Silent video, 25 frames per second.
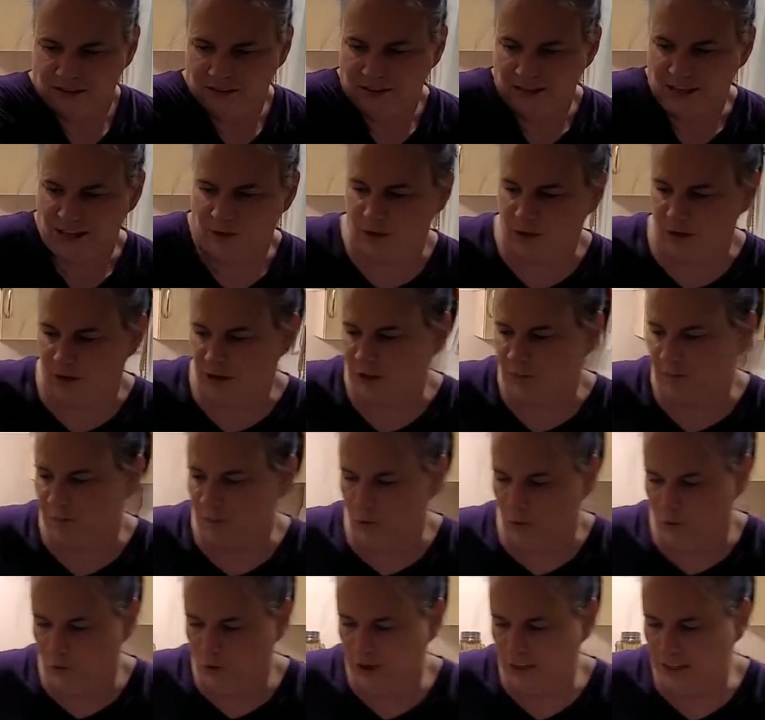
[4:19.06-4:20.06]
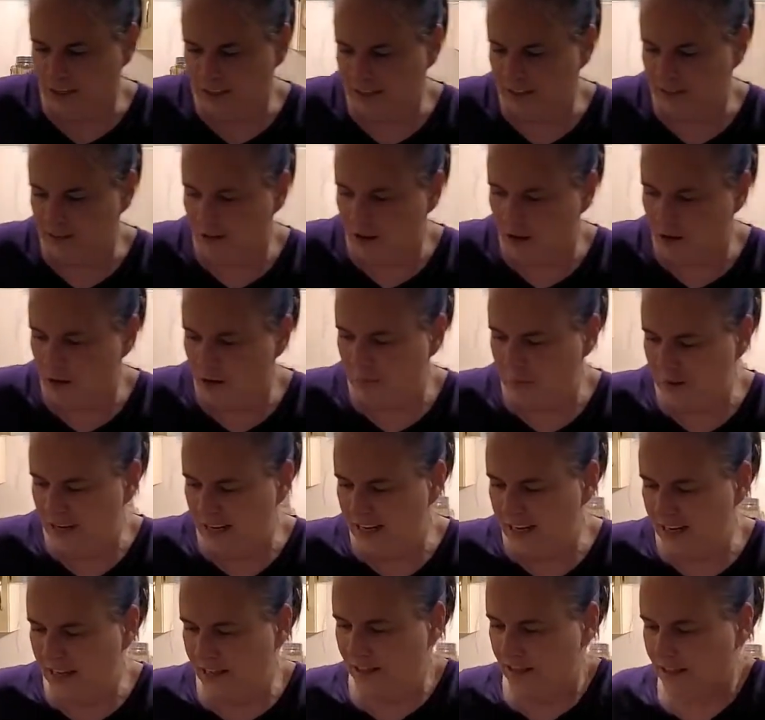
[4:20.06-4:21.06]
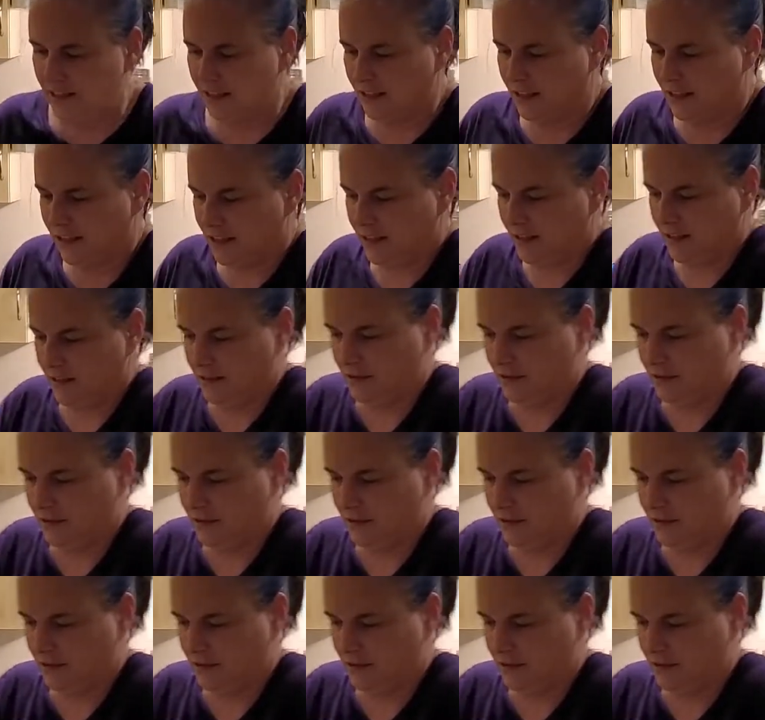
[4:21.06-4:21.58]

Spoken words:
Now we're going to pour it into our pan.